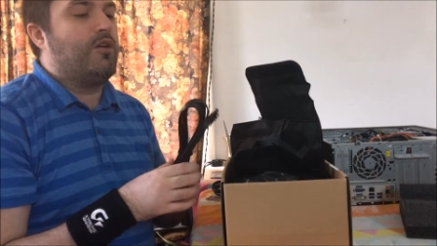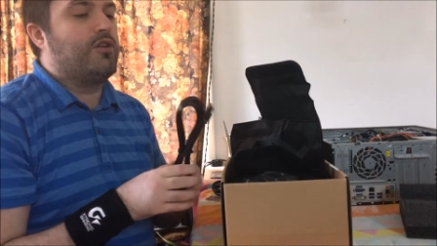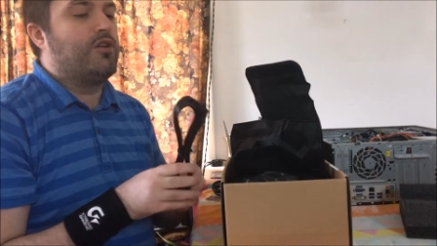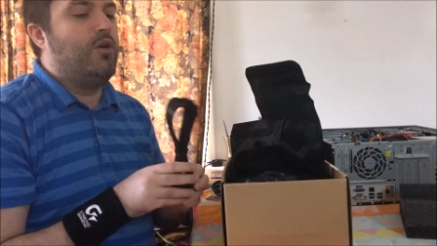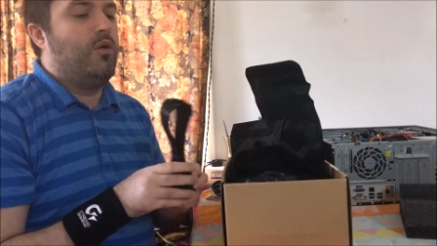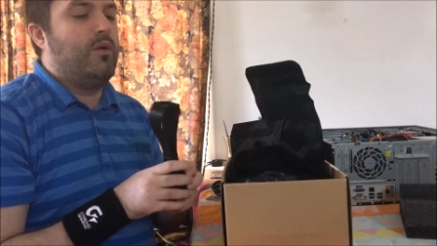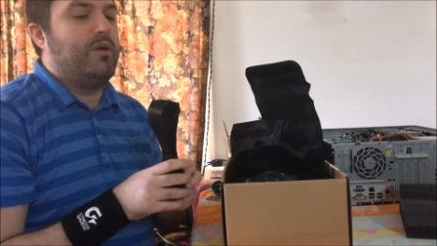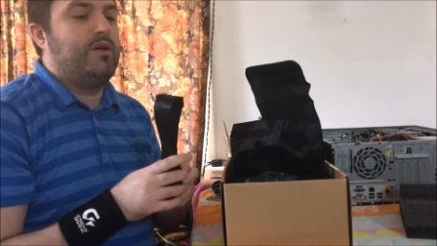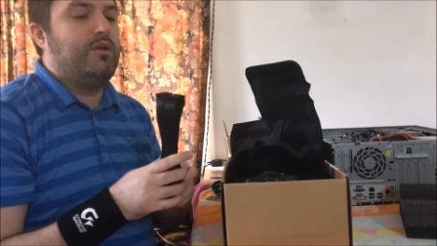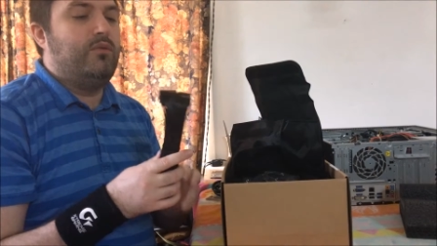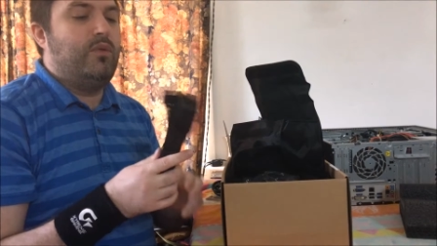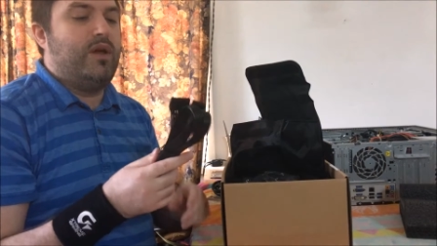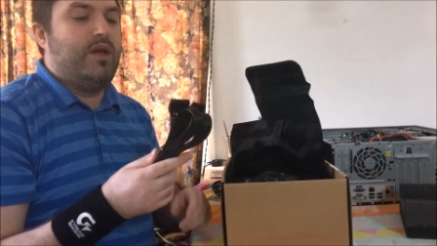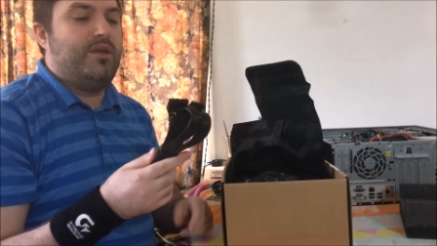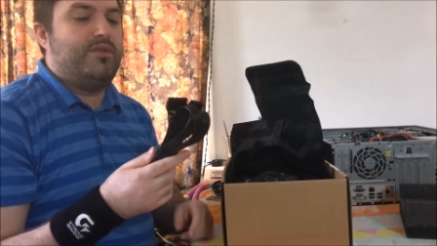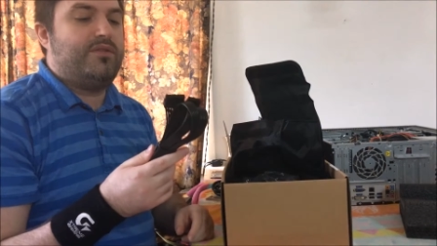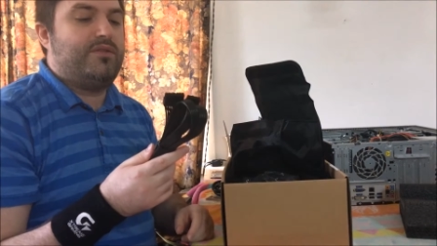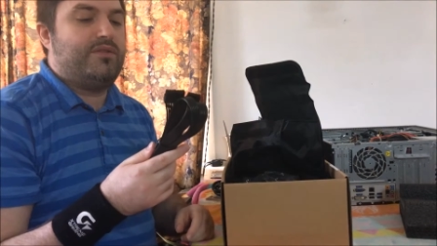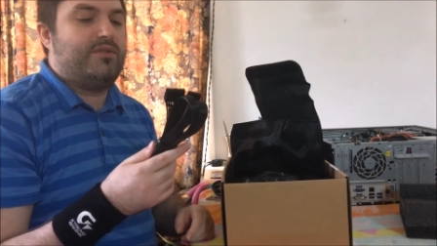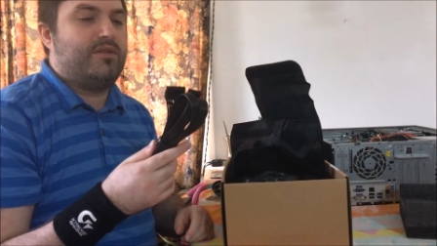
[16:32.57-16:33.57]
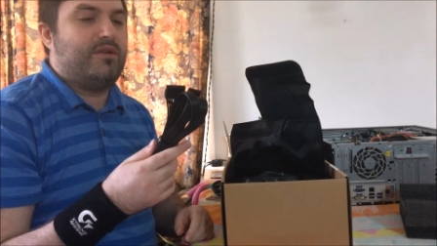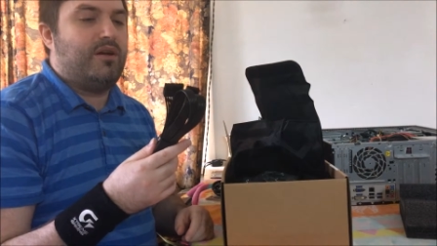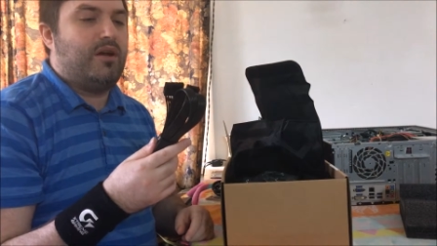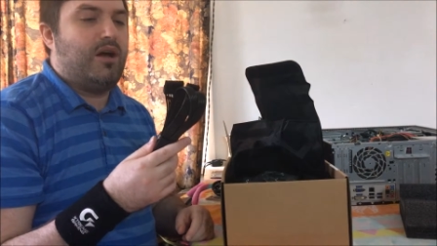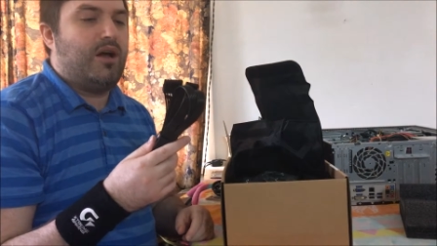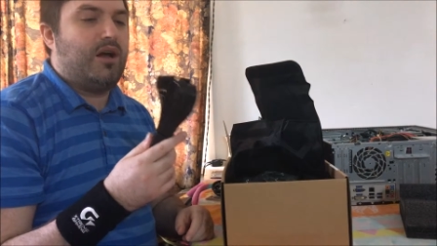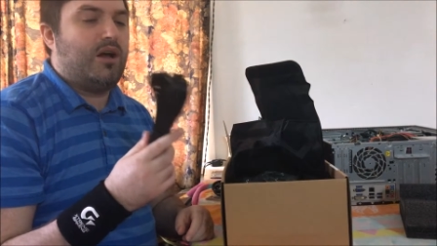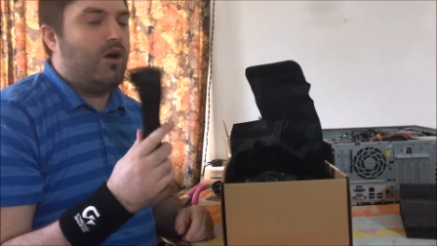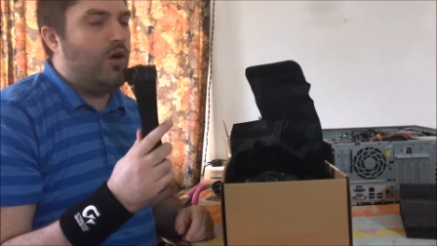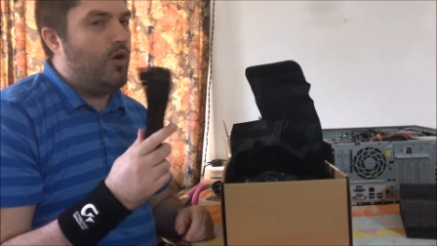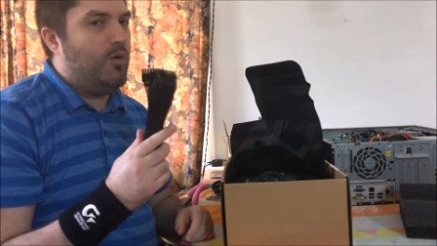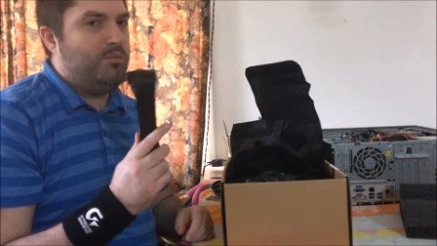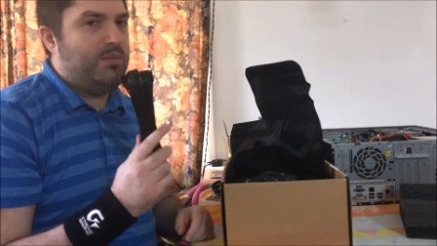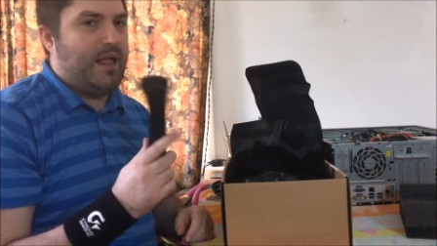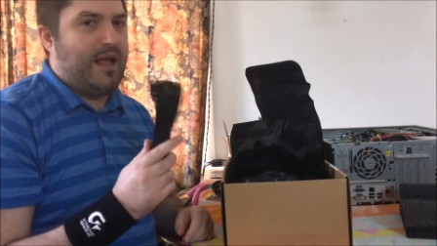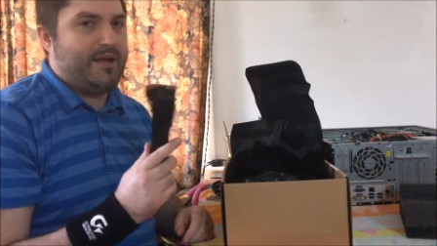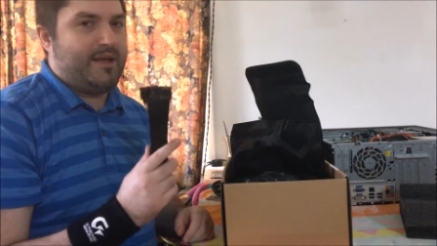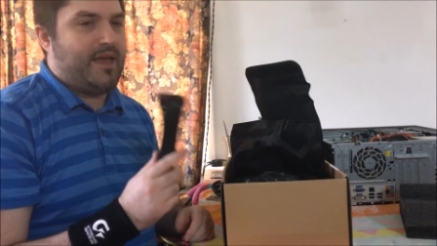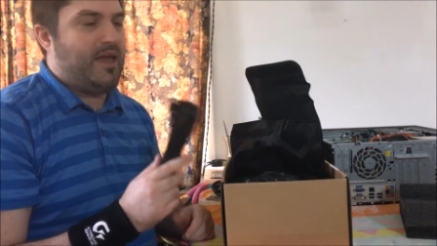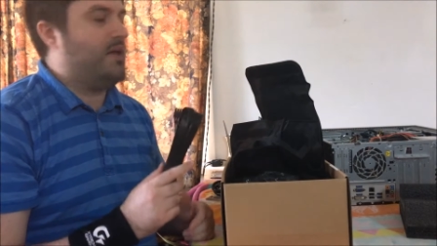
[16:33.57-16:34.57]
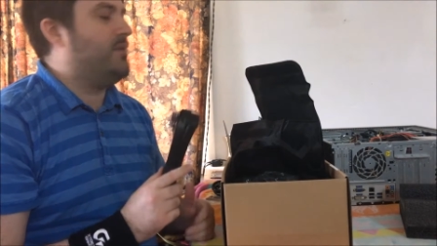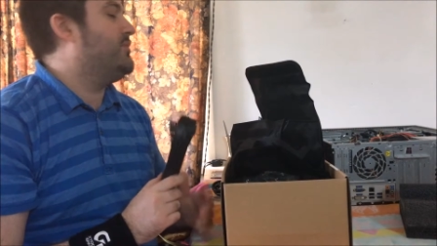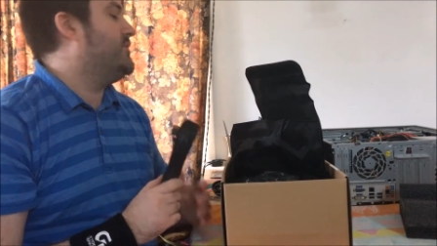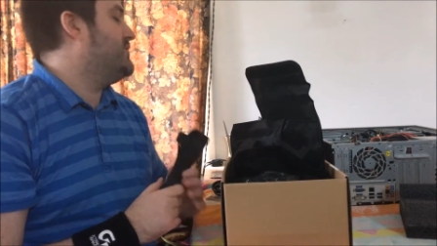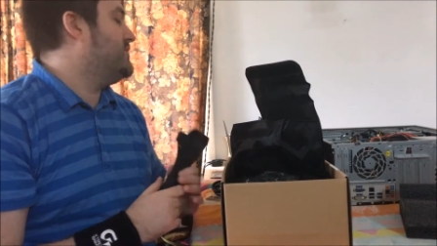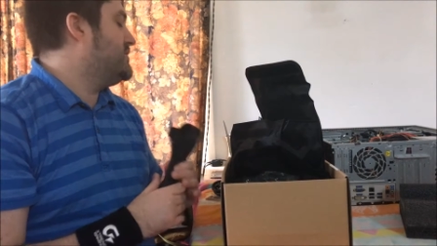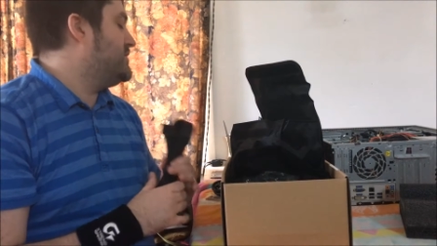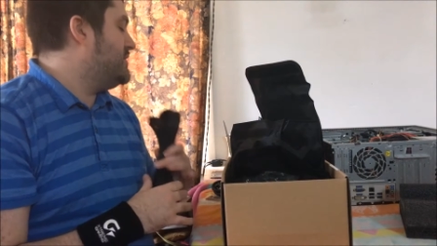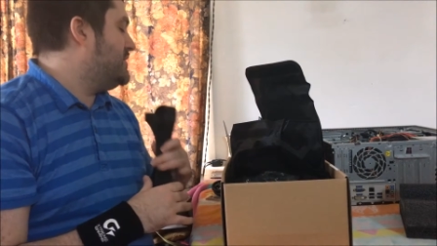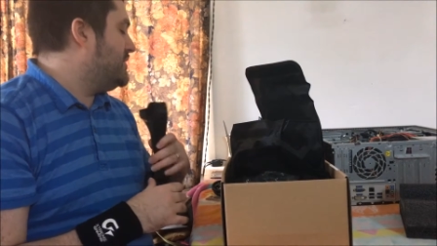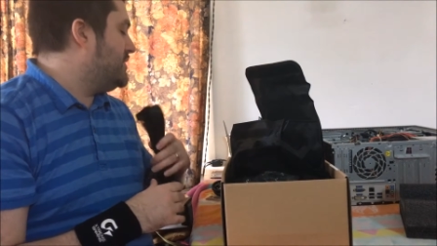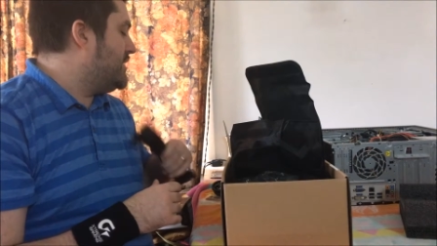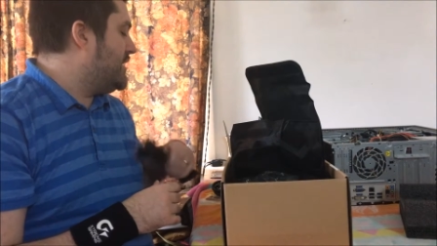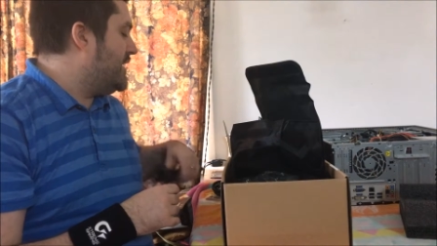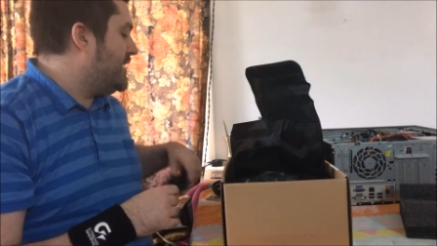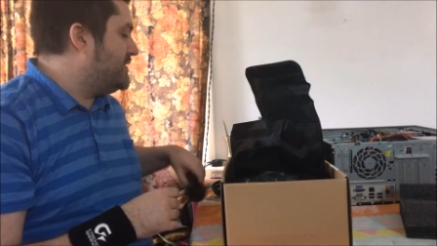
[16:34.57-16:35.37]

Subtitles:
are going with all black cables.